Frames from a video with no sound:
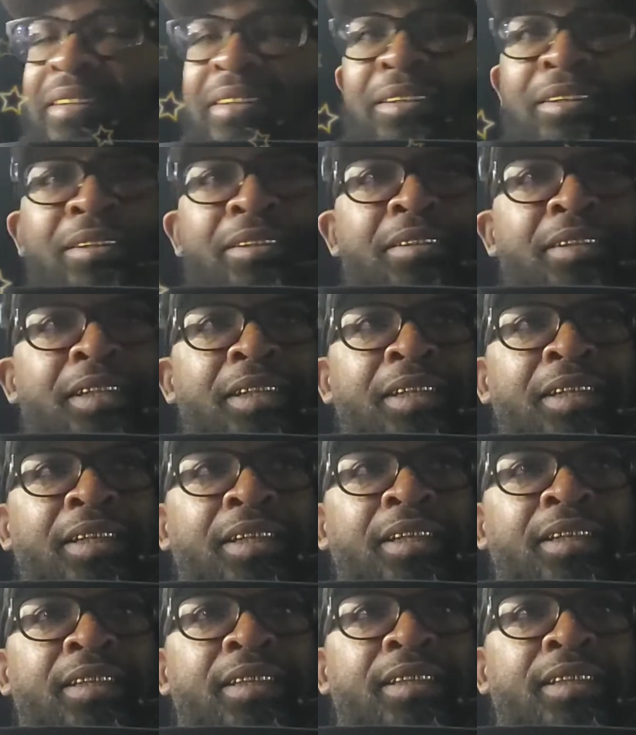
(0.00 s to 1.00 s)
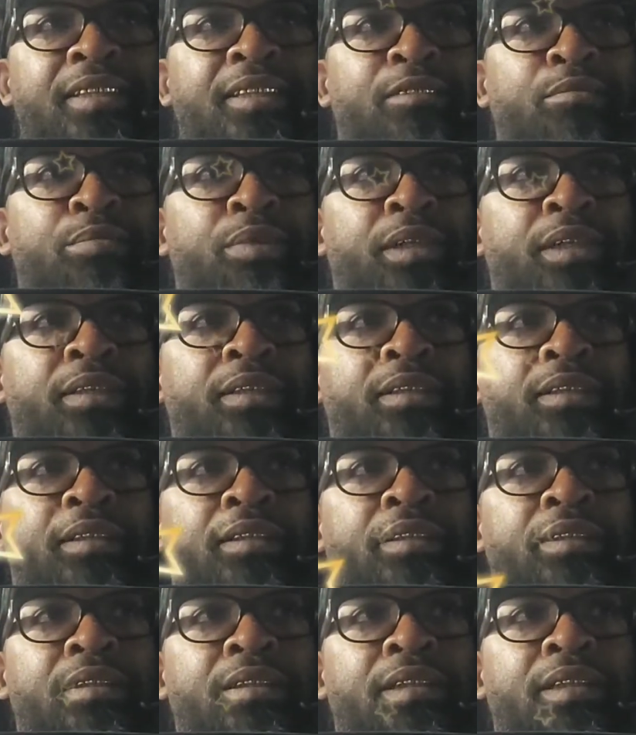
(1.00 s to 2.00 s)
You know, it's just a blessing
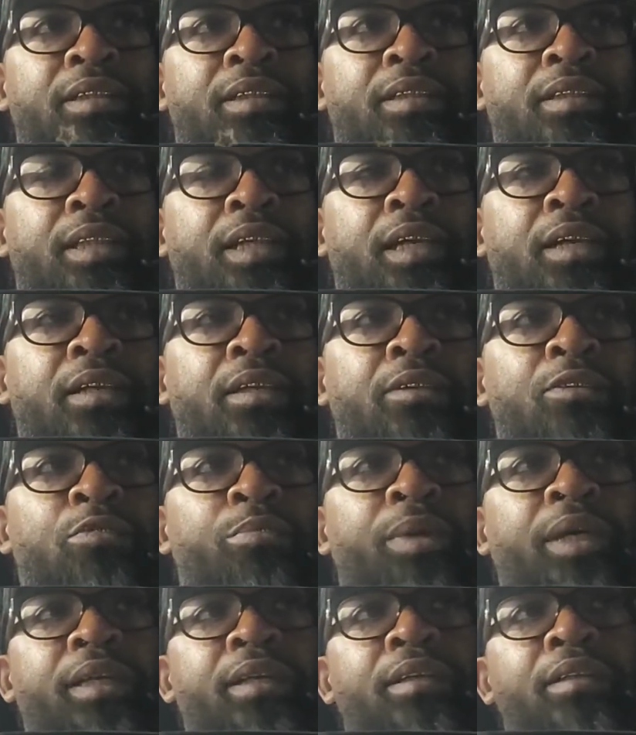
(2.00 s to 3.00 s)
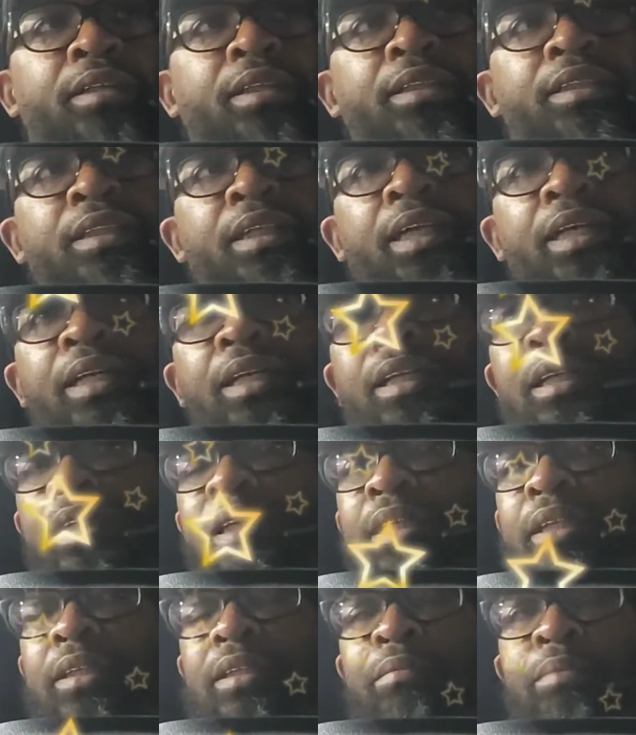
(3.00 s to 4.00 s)
to look at the channel, go back and look at your
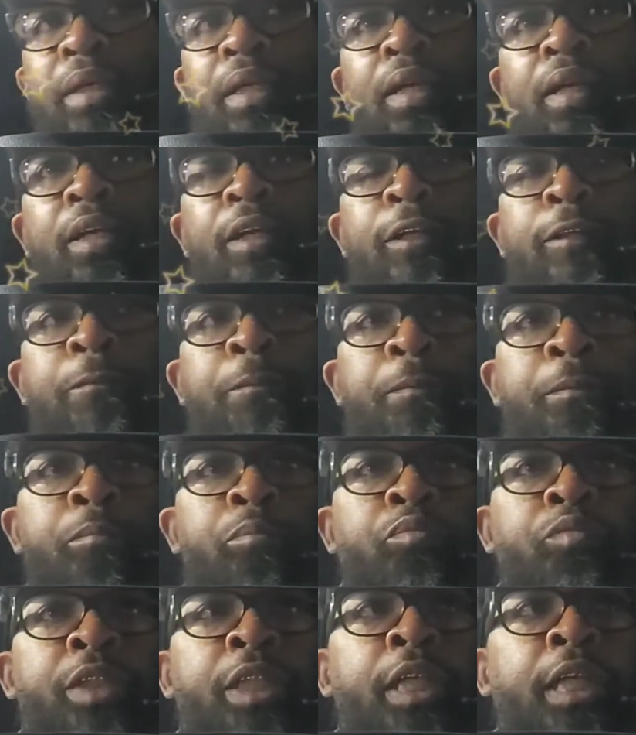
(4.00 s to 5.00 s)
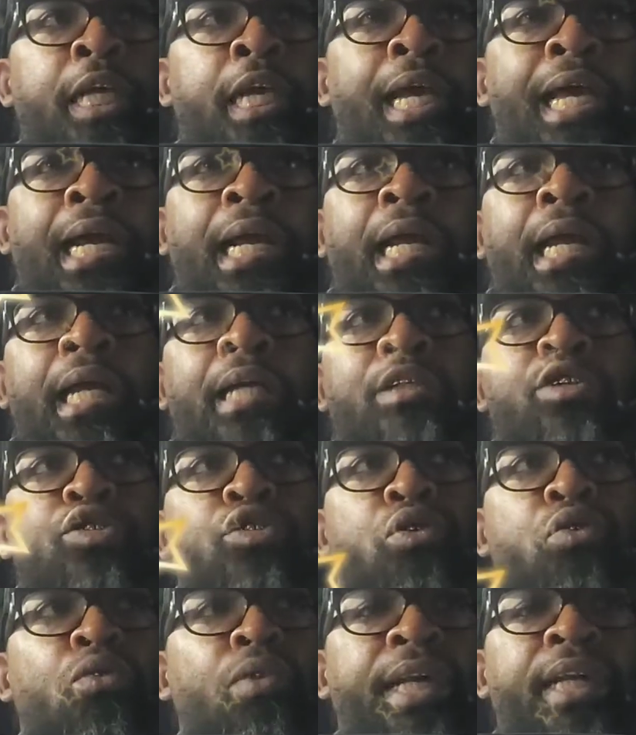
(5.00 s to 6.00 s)
analytics, man. And I got
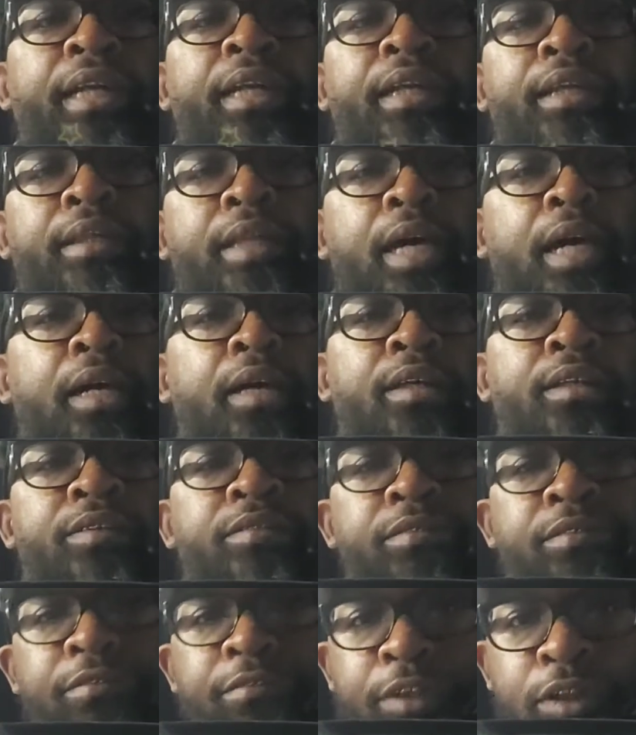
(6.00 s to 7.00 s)
20,000